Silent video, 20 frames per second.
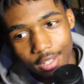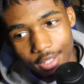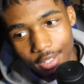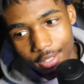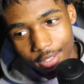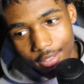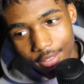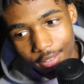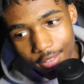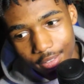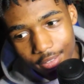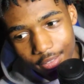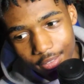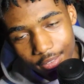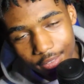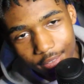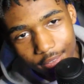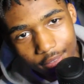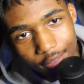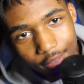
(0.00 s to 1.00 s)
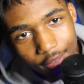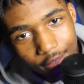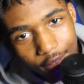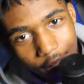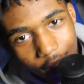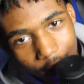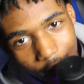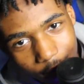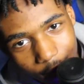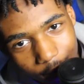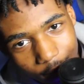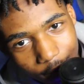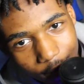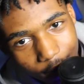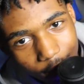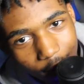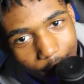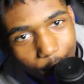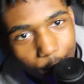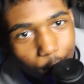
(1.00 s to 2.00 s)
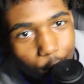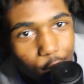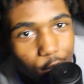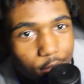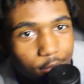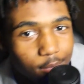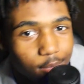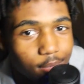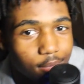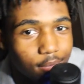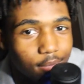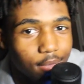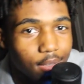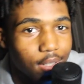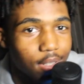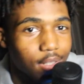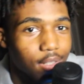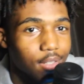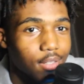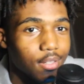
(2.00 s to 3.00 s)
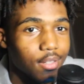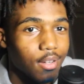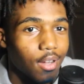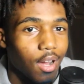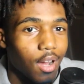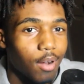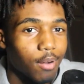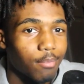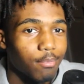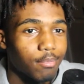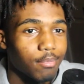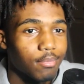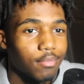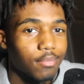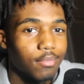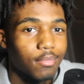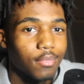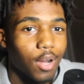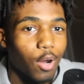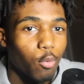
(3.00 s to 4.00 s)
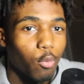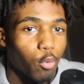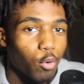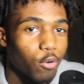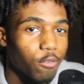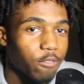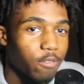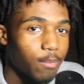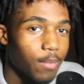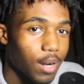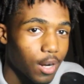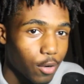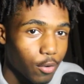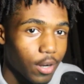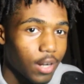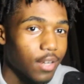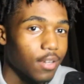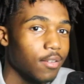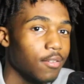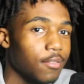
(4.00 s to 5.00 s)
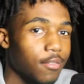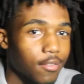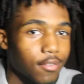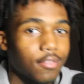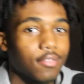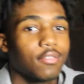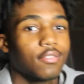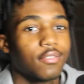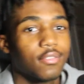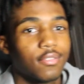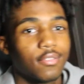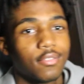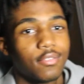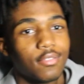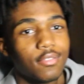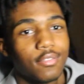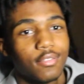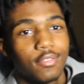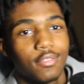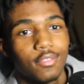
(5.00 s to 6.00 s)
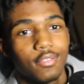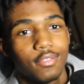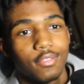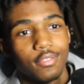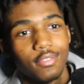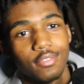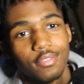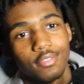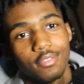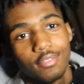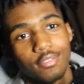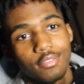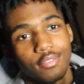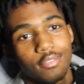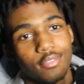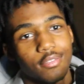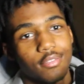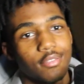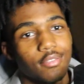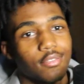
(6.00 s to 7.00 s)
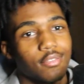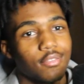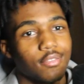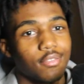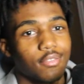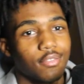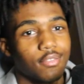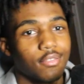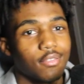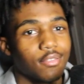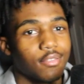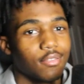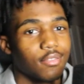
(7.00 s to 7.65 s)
uh I I woke I I woke from my grave. What?